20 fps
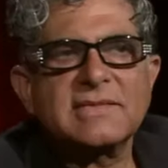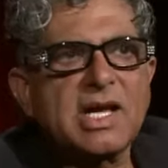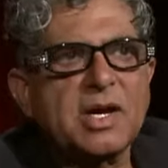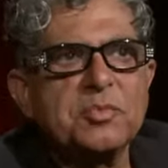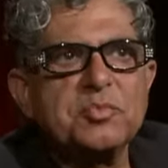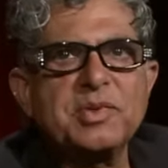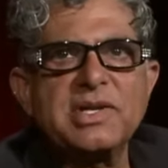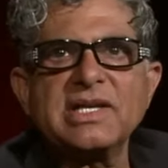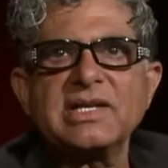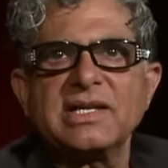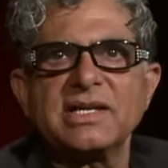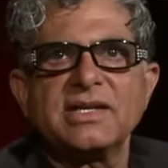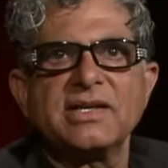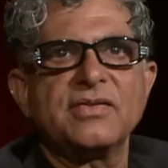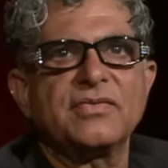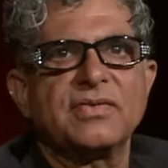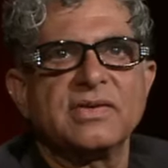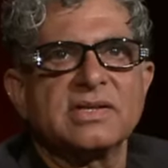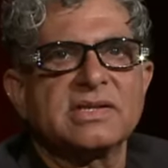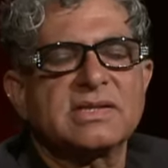completely
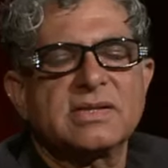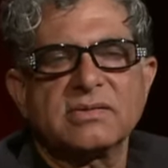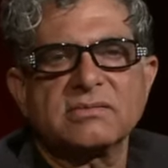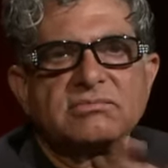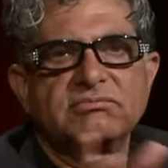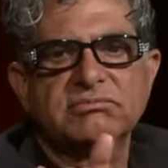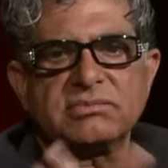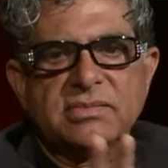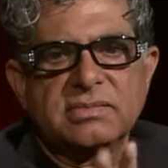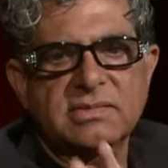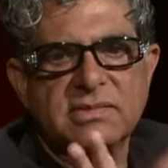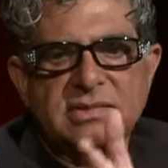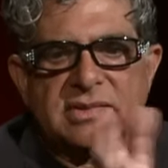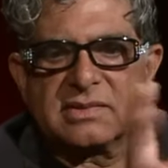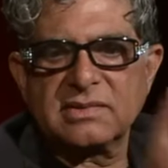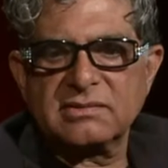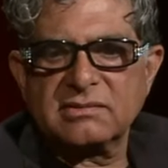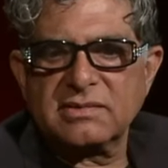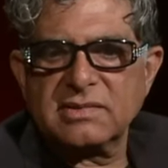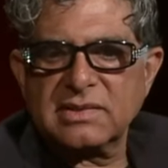different. So
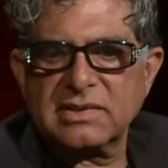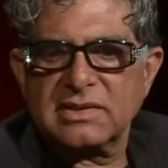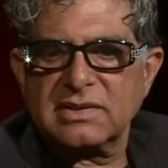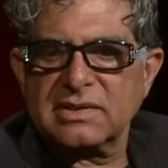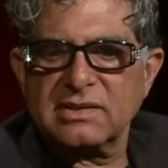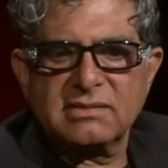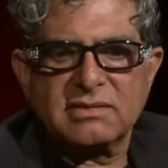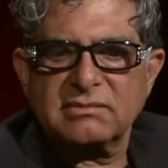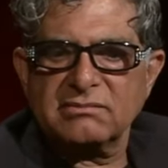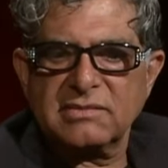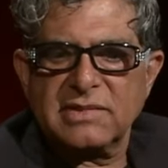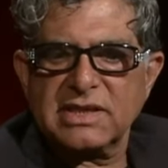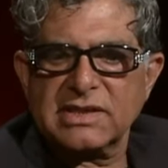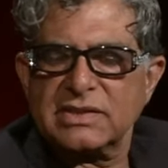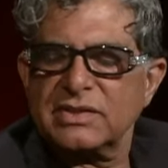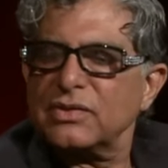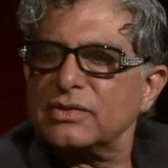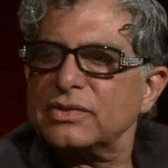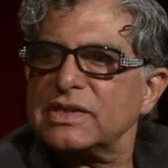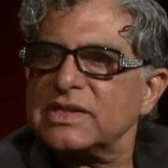
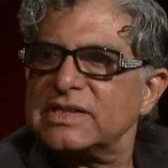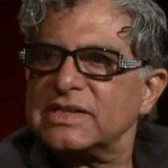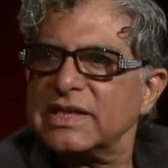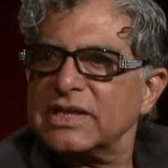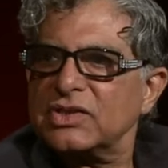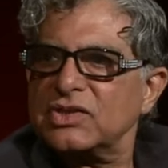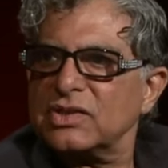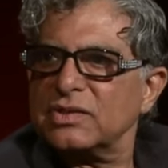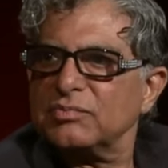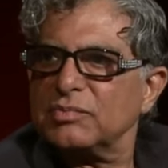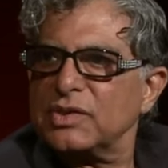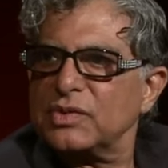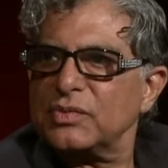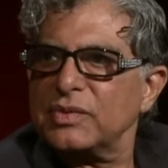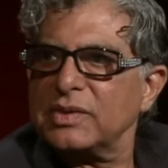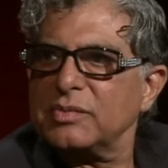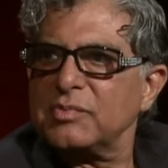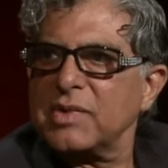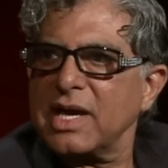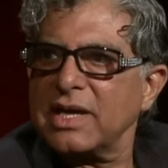there's no distinction
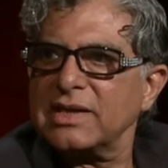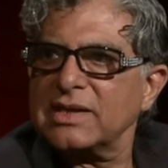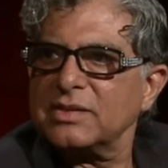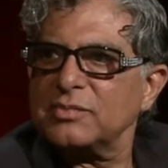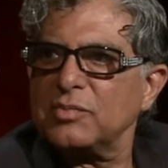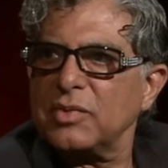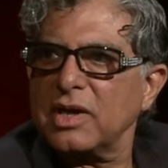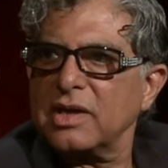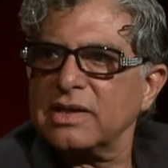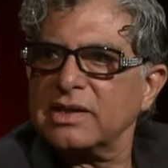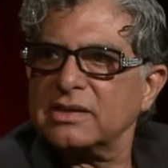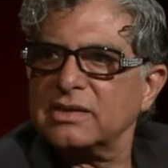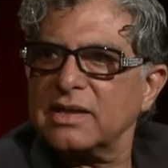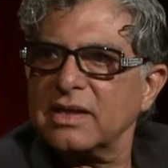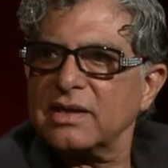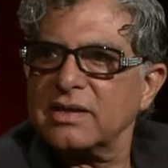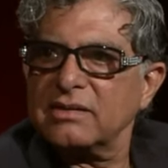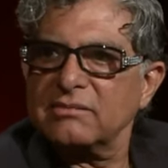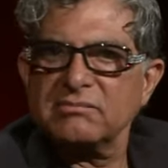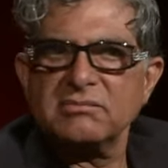between mind and body.
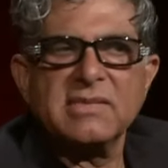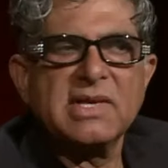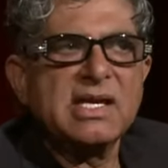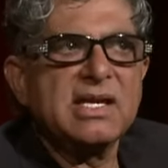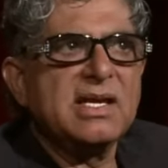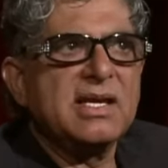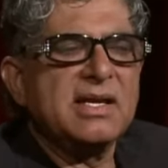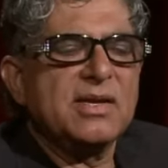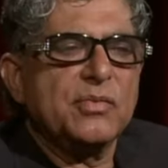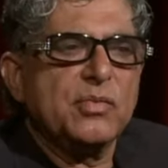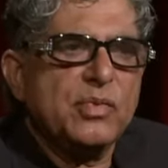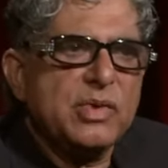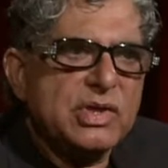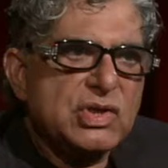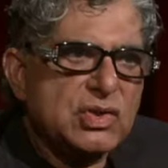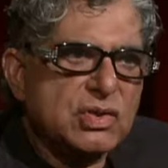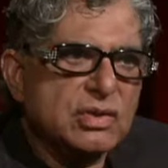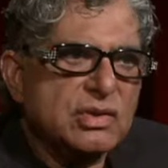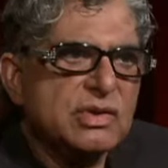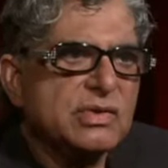There, we
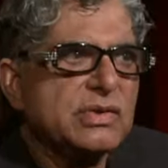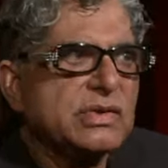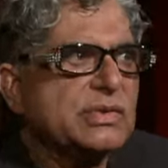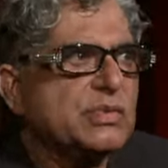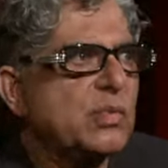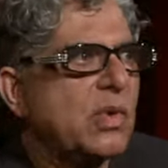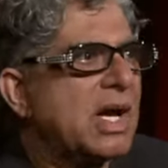should use